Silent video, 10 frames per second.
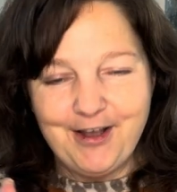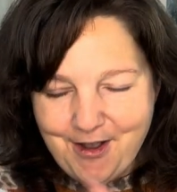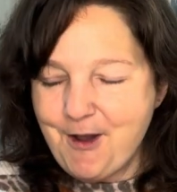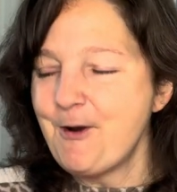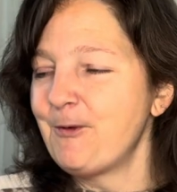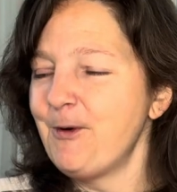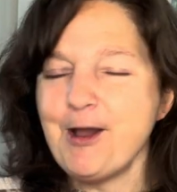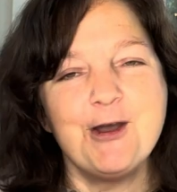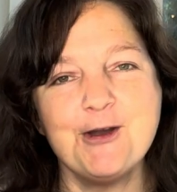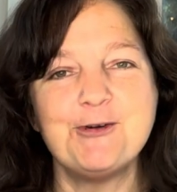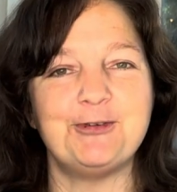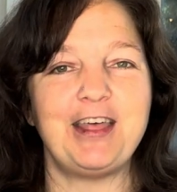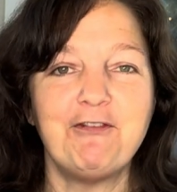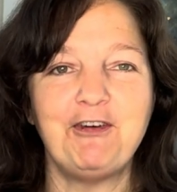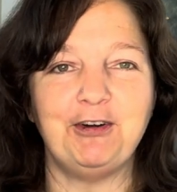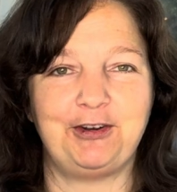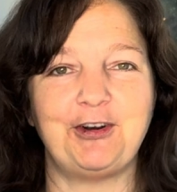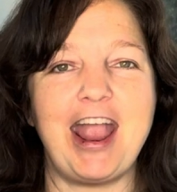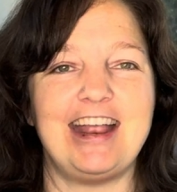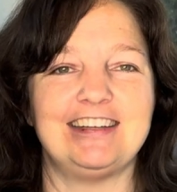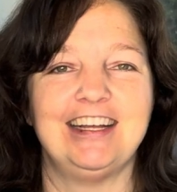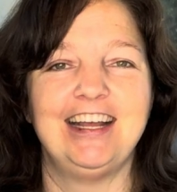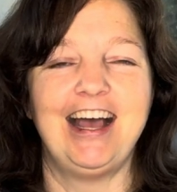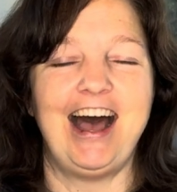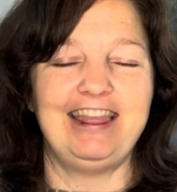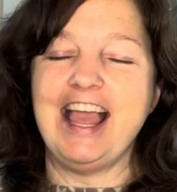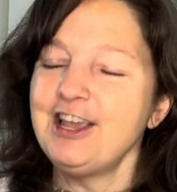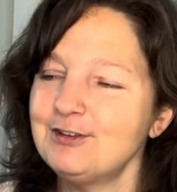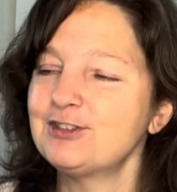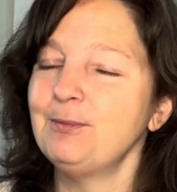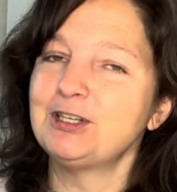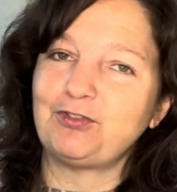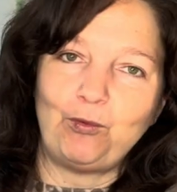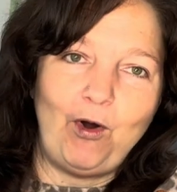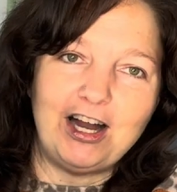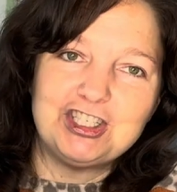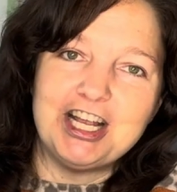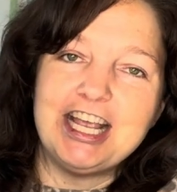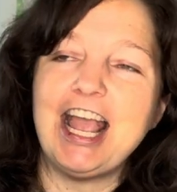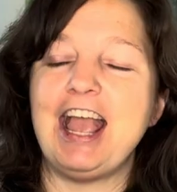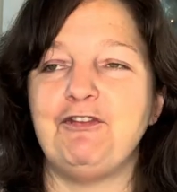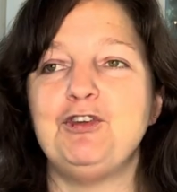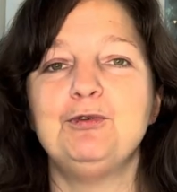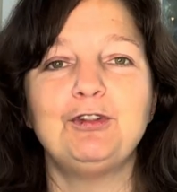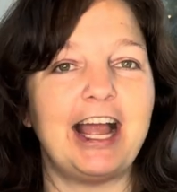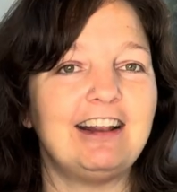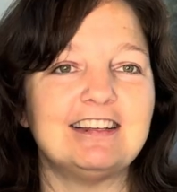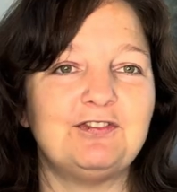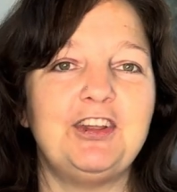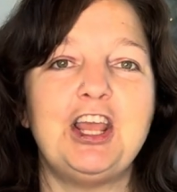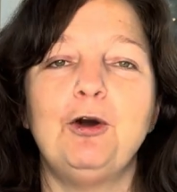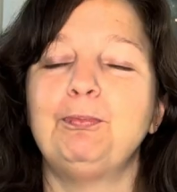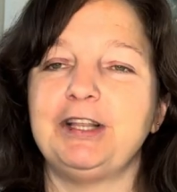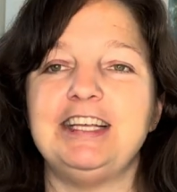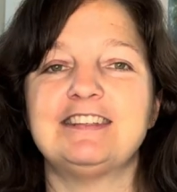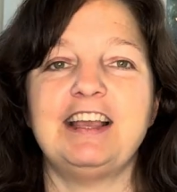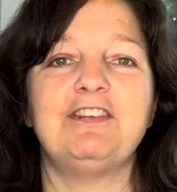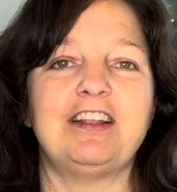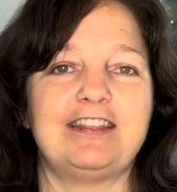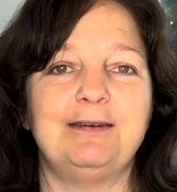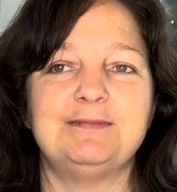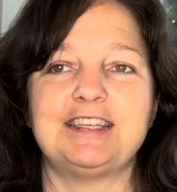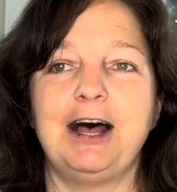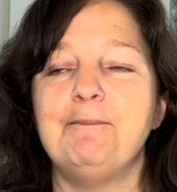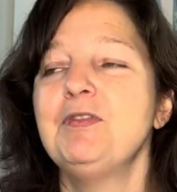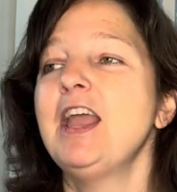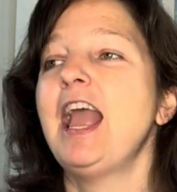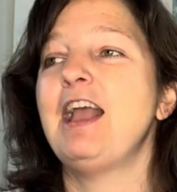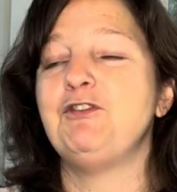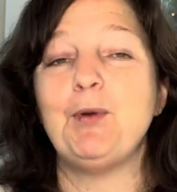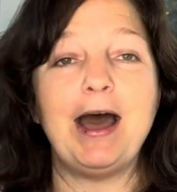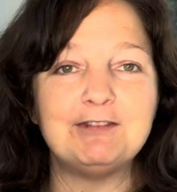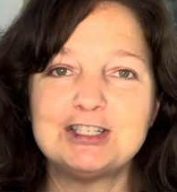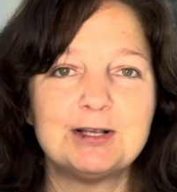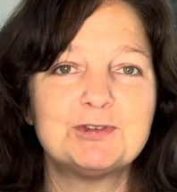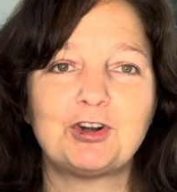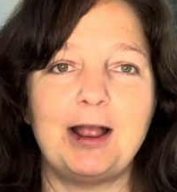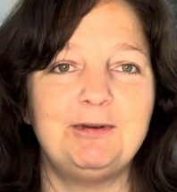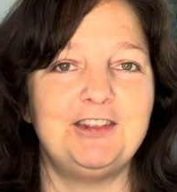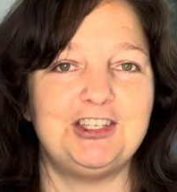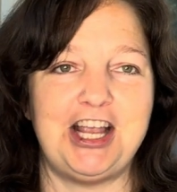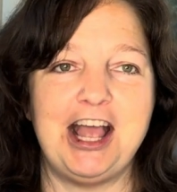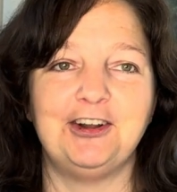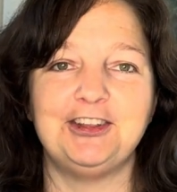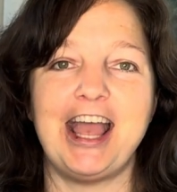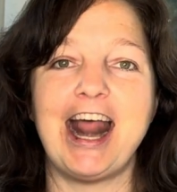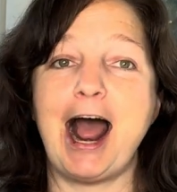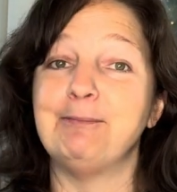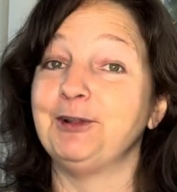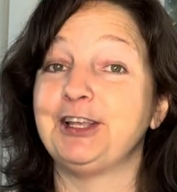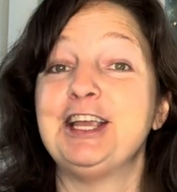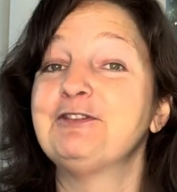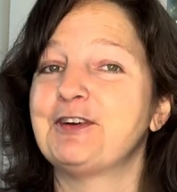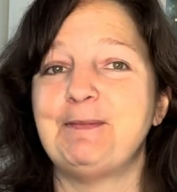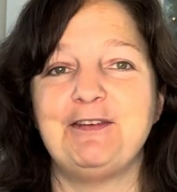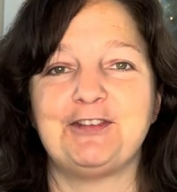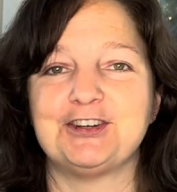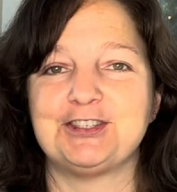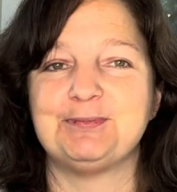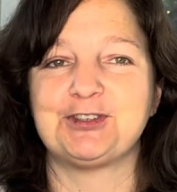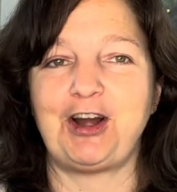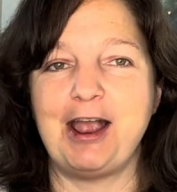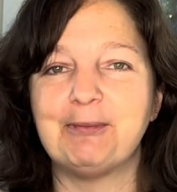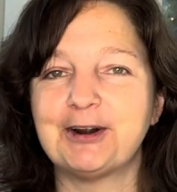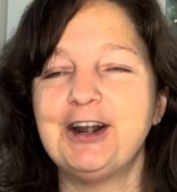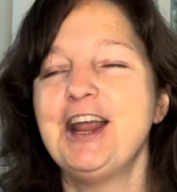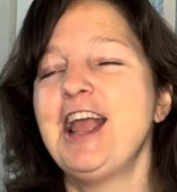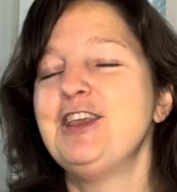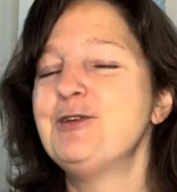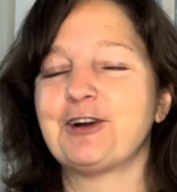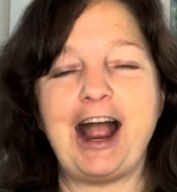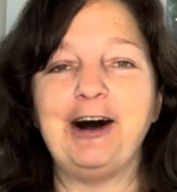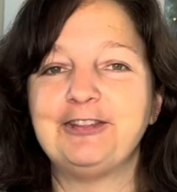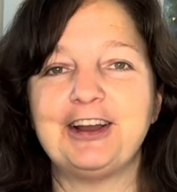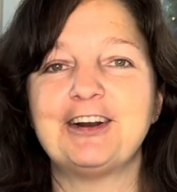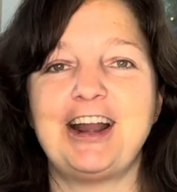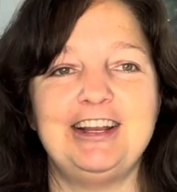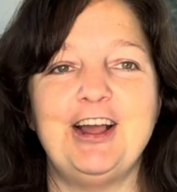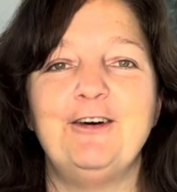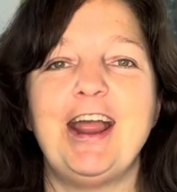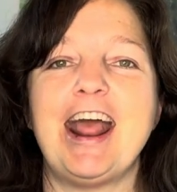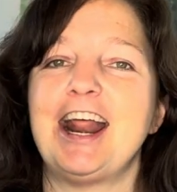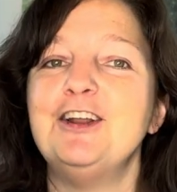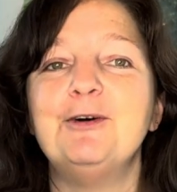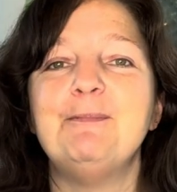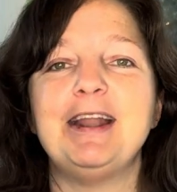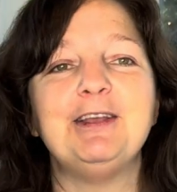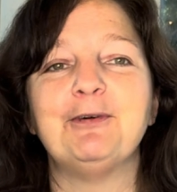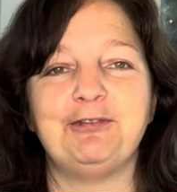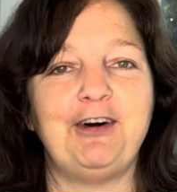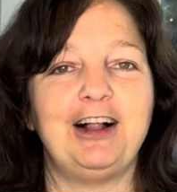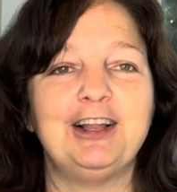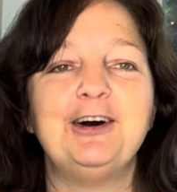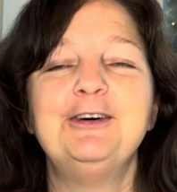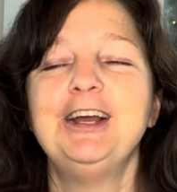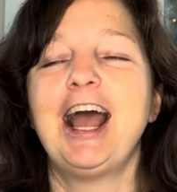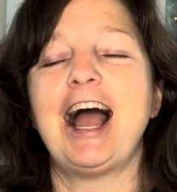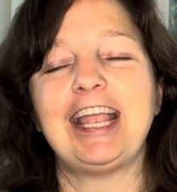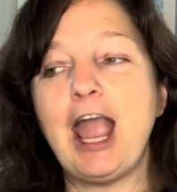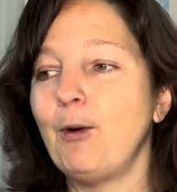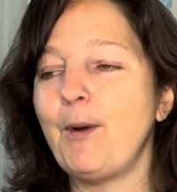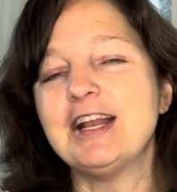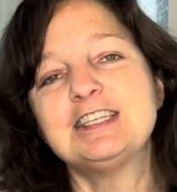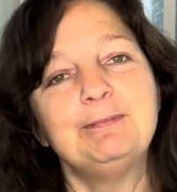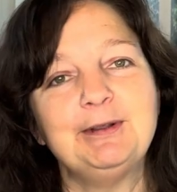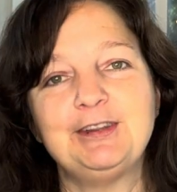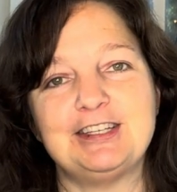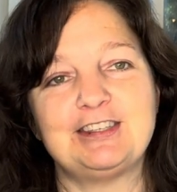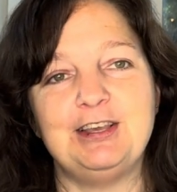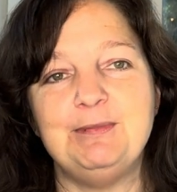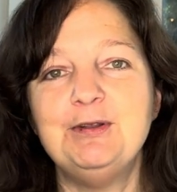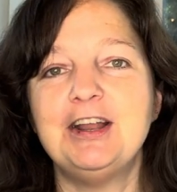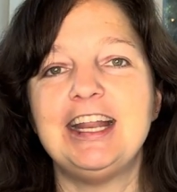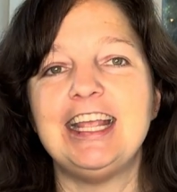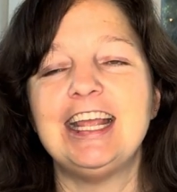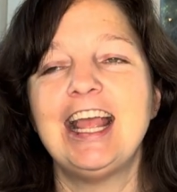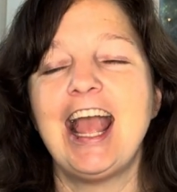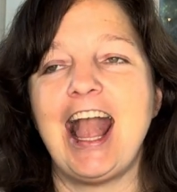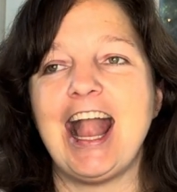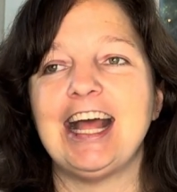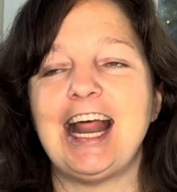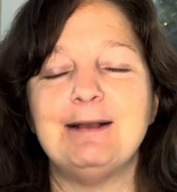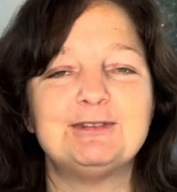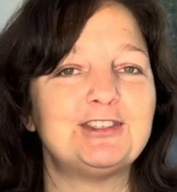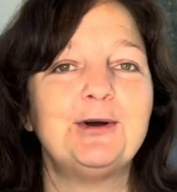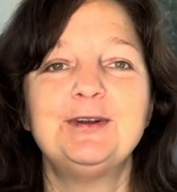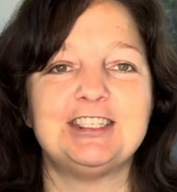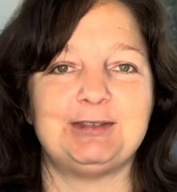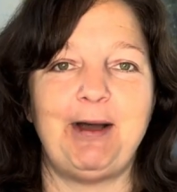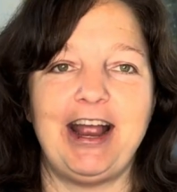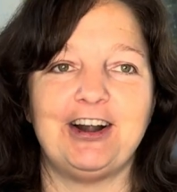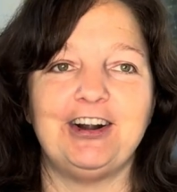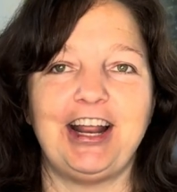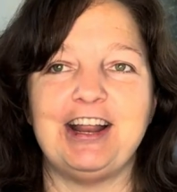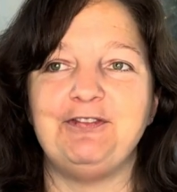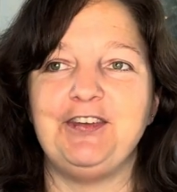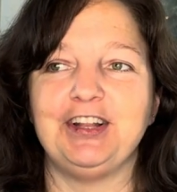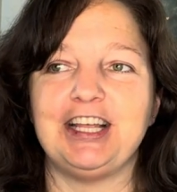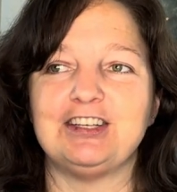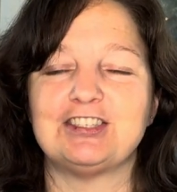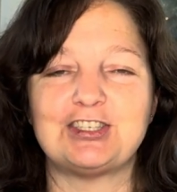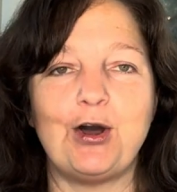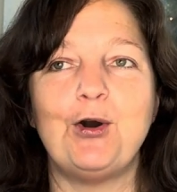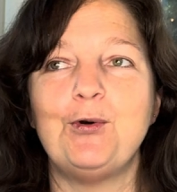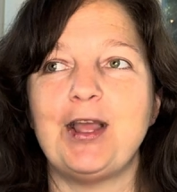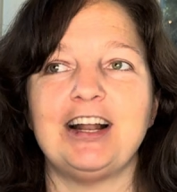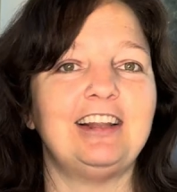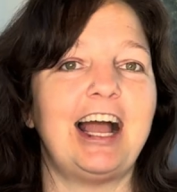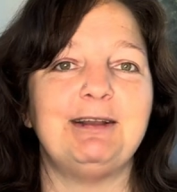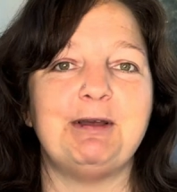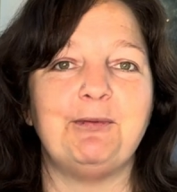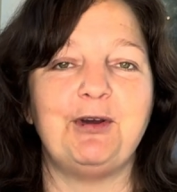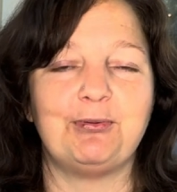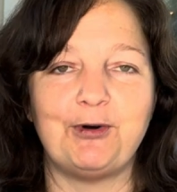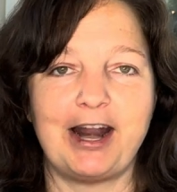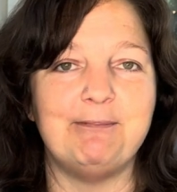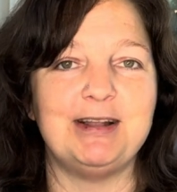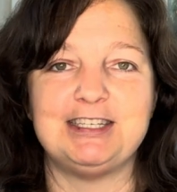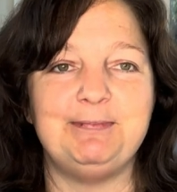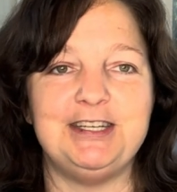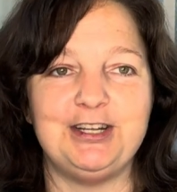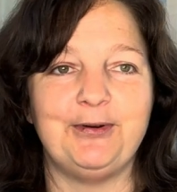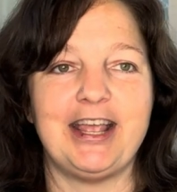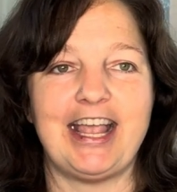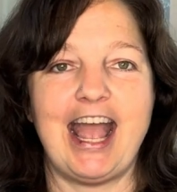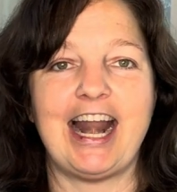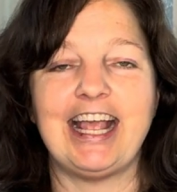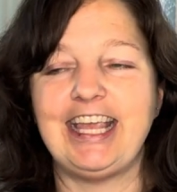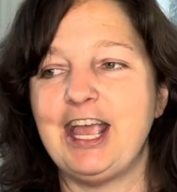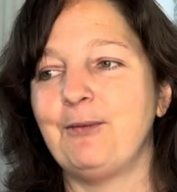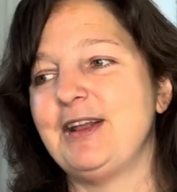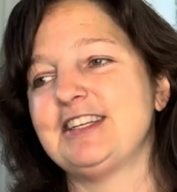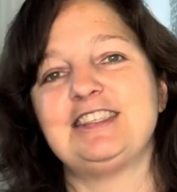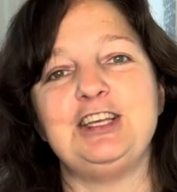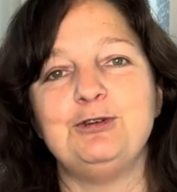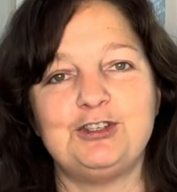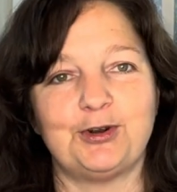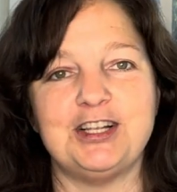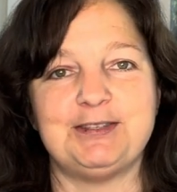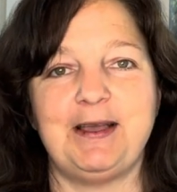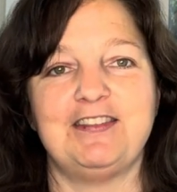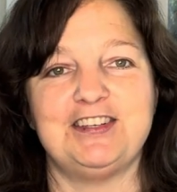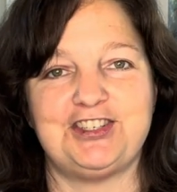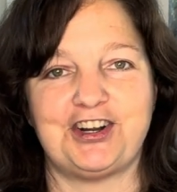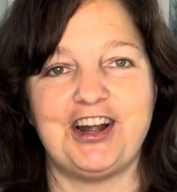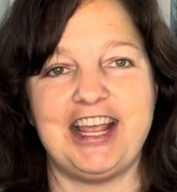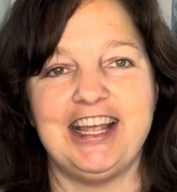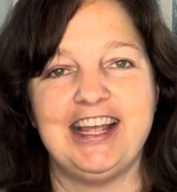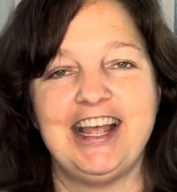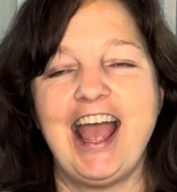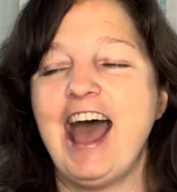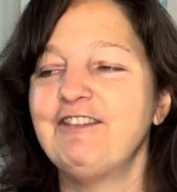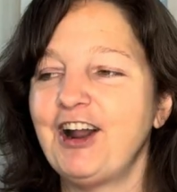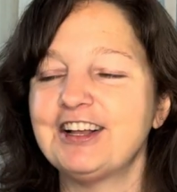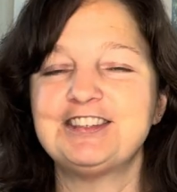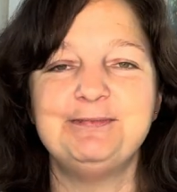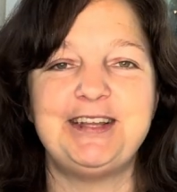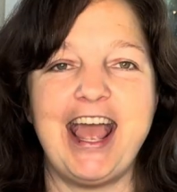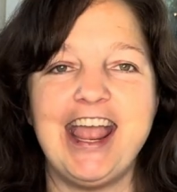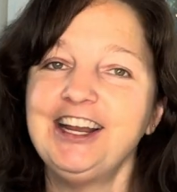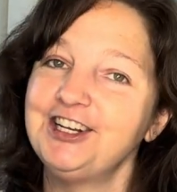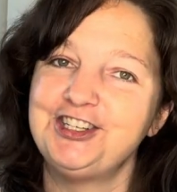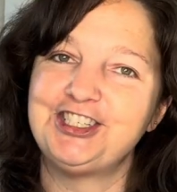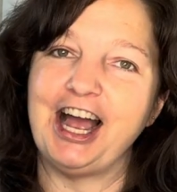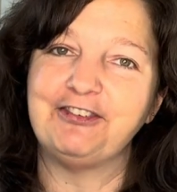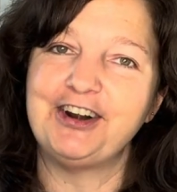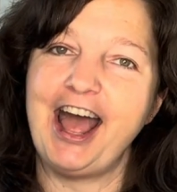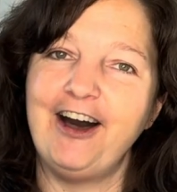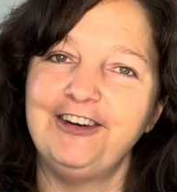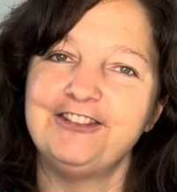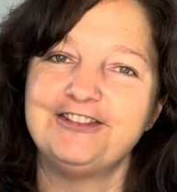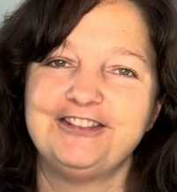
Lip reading: Woohoo! That felt great. Thank you so much for watching. If you like this video, please give it a thumbs up. If you haven't subscribed to the channel yet, I'm looking for my first subscriber. You are out there and I know it, and I know many will follow. I can't wait to build this community, and I'm so inspired and feeling so in alignment with what I'm meant to be doing, and I can't wait to see who joins me on this journey. Have an awesome day. Ciao for now.